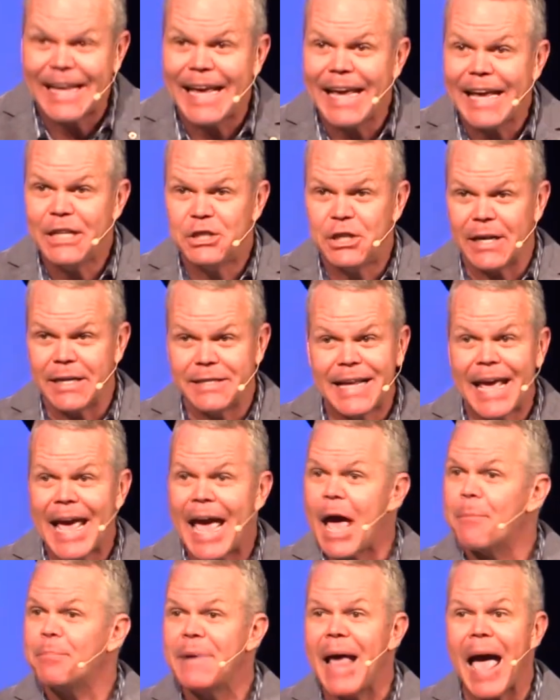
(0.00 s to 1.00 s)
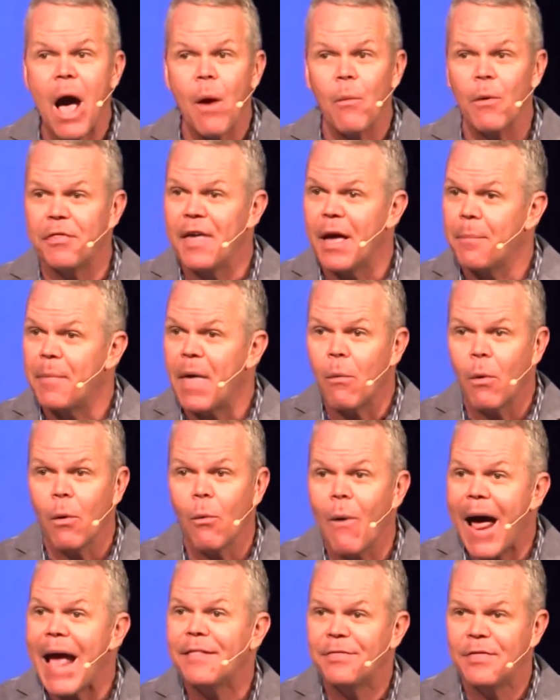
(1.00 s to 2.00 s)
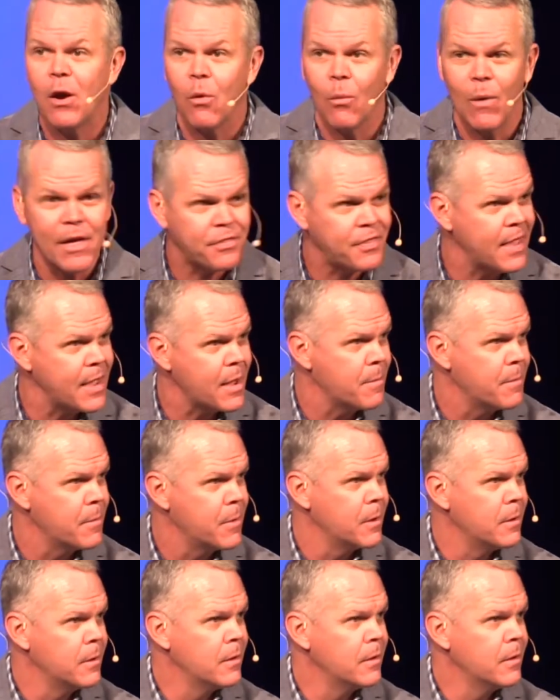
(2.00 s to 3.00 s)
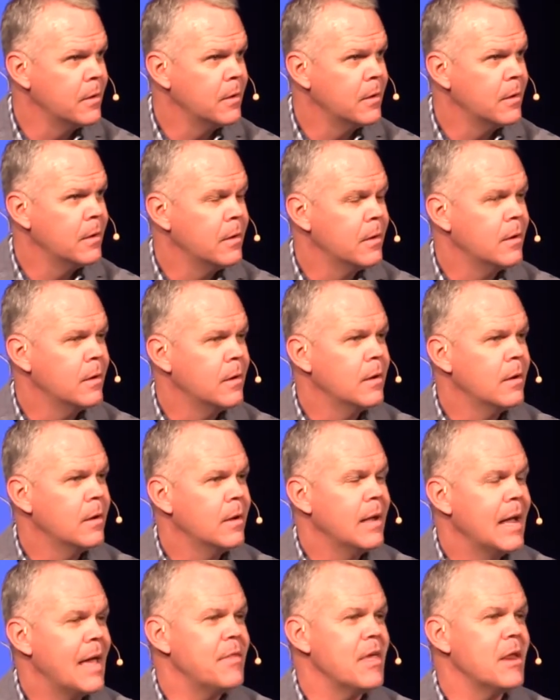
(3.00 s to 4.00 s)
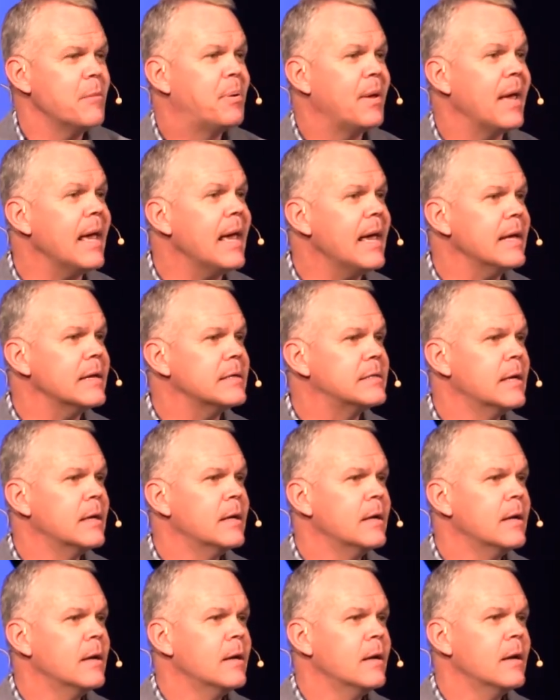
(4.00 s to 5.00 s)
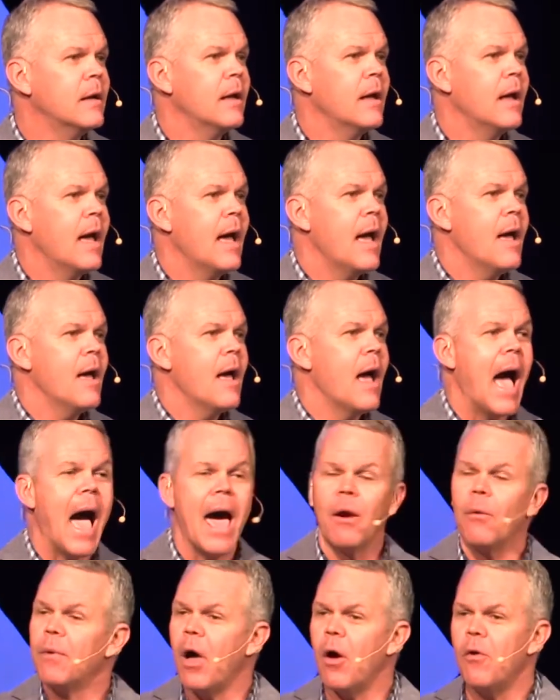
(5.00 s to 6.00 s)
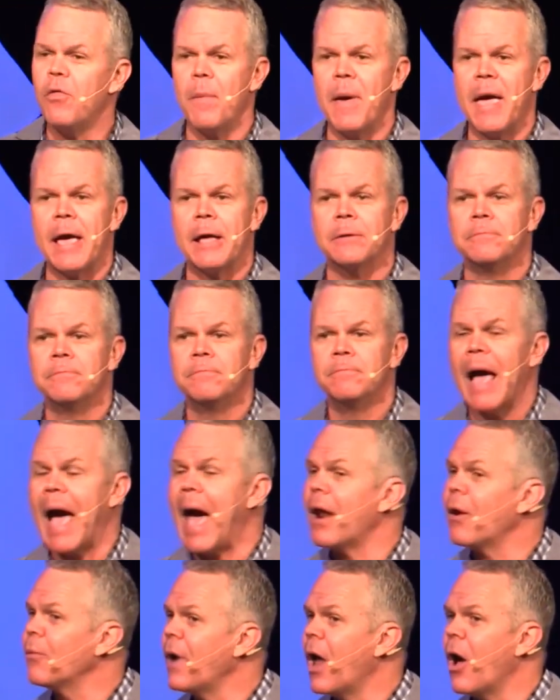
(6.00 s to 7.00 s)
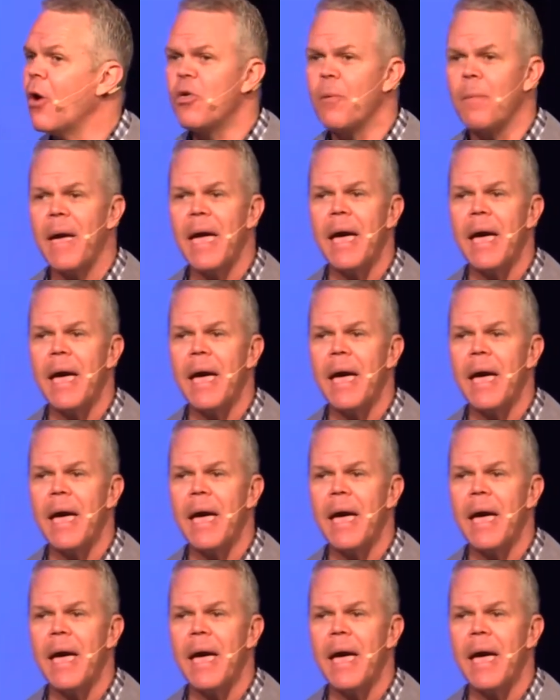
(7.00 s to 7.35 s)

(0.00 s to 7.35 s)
teachings, camped out with him. They were right there with him. And then Pete, I don't know the man. I don't know the